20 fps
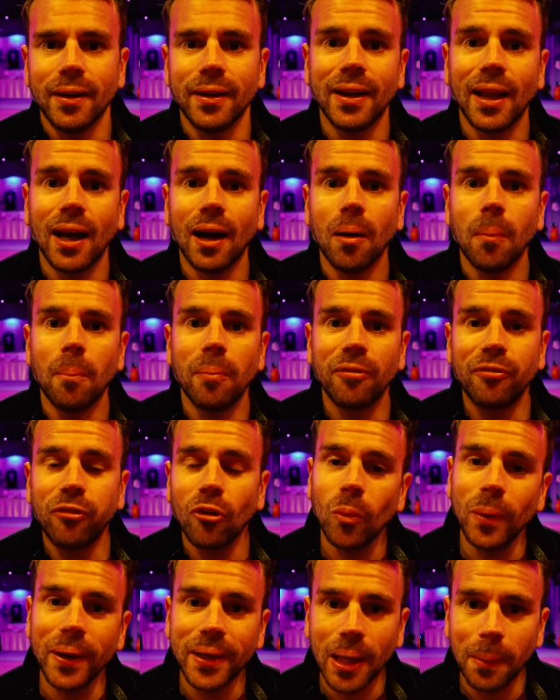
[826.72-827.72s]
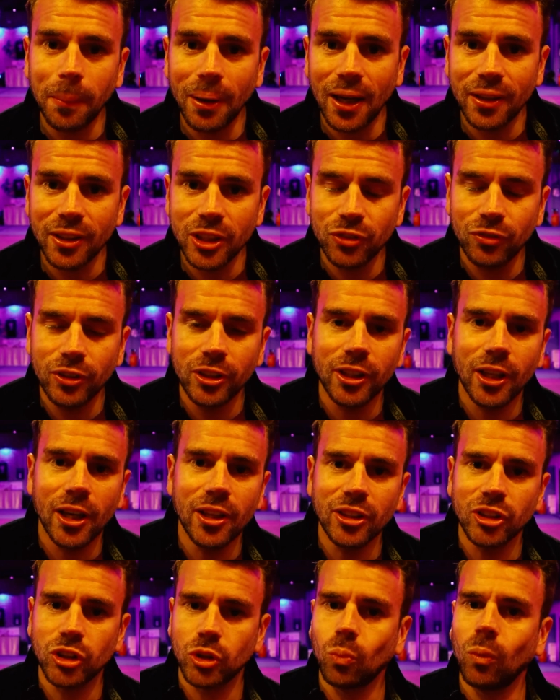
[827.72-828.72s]
Now, before we come out of this
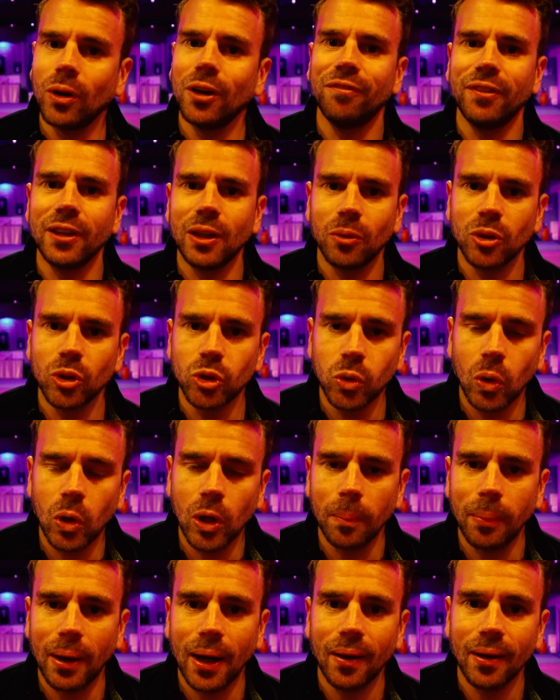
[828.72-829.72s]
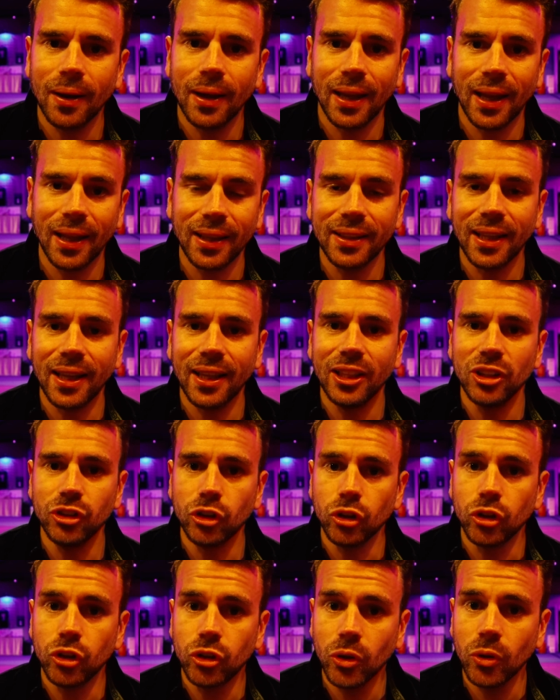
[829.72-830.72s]
video, there's just one thing I want to talk about, and that is
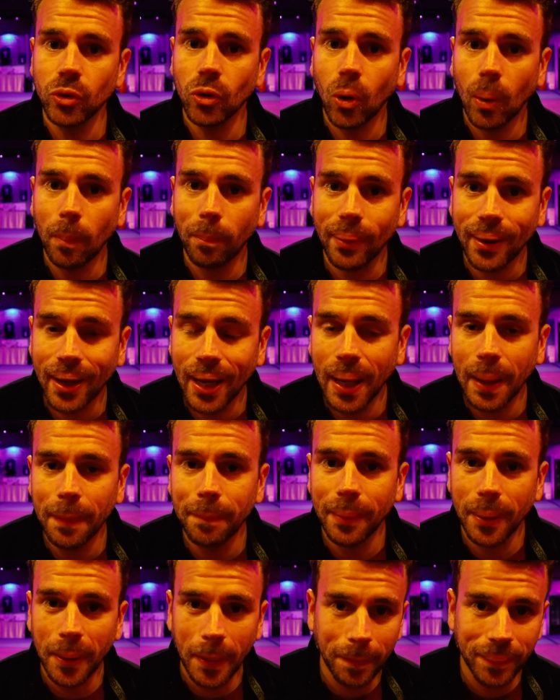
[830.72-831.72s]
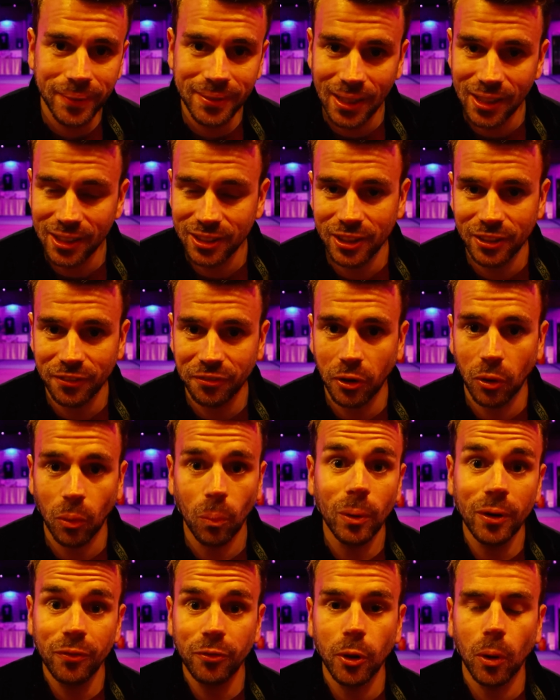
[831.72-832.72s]
do not become obsessive
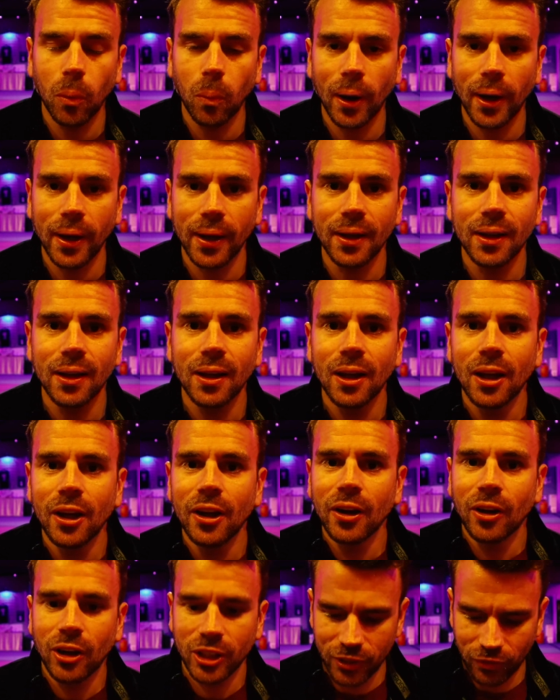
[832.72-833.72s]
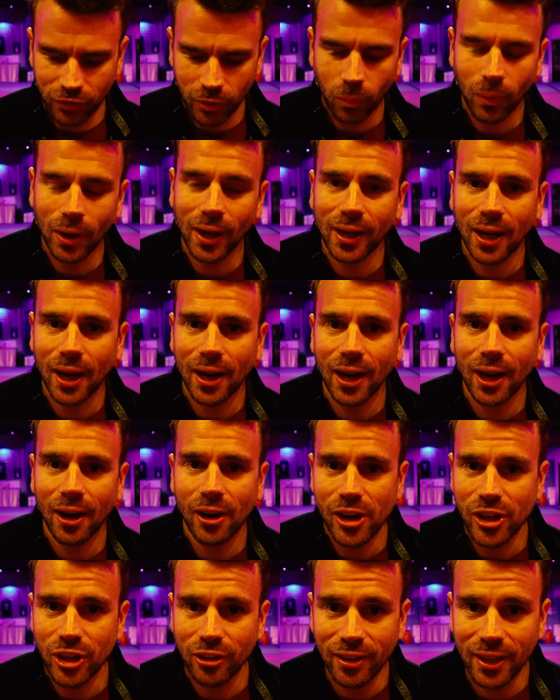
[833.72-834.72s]
with your weight. Because if you're working
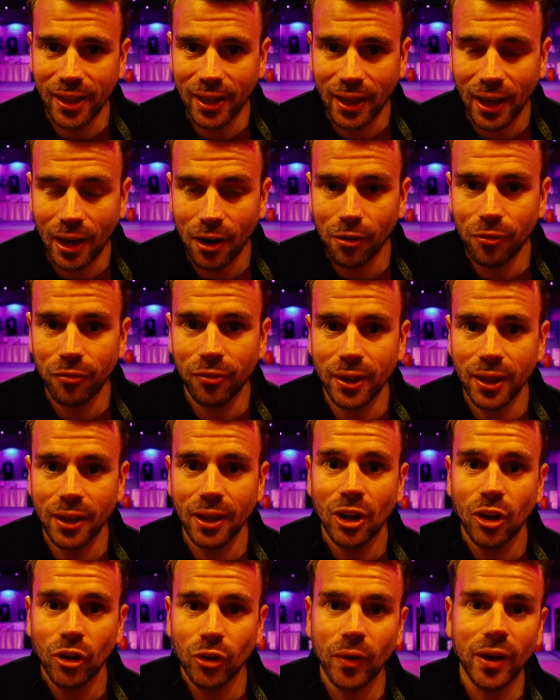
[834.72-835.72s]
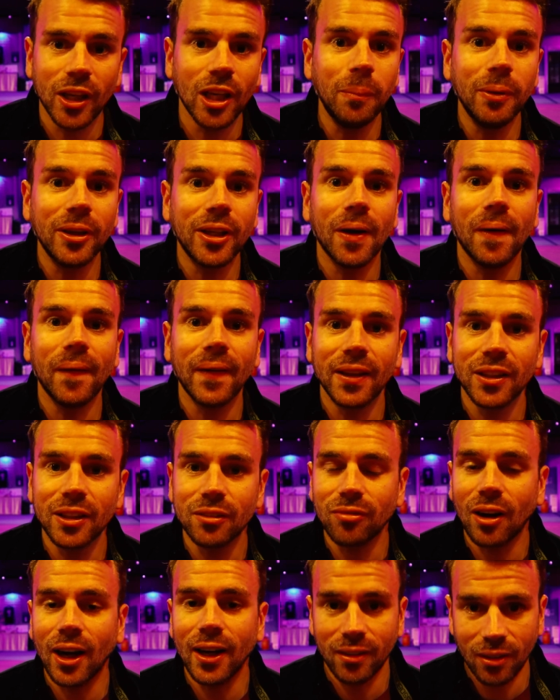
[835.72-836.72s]
out and you're eating healthy, you're going to be going in
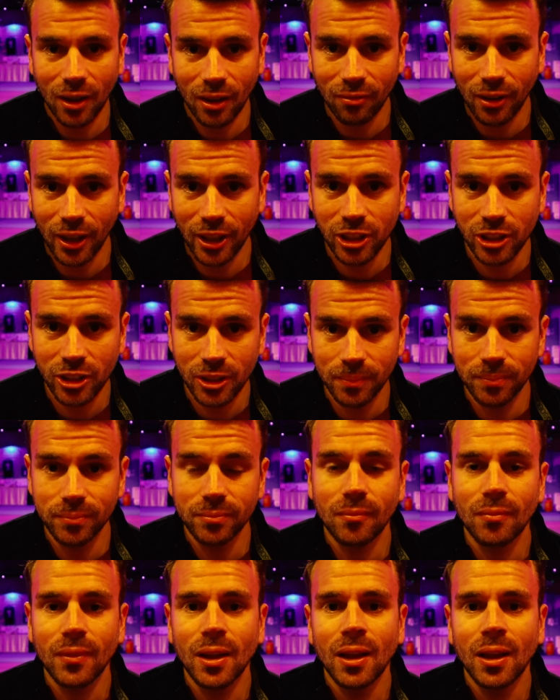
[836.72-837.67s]
the right direction.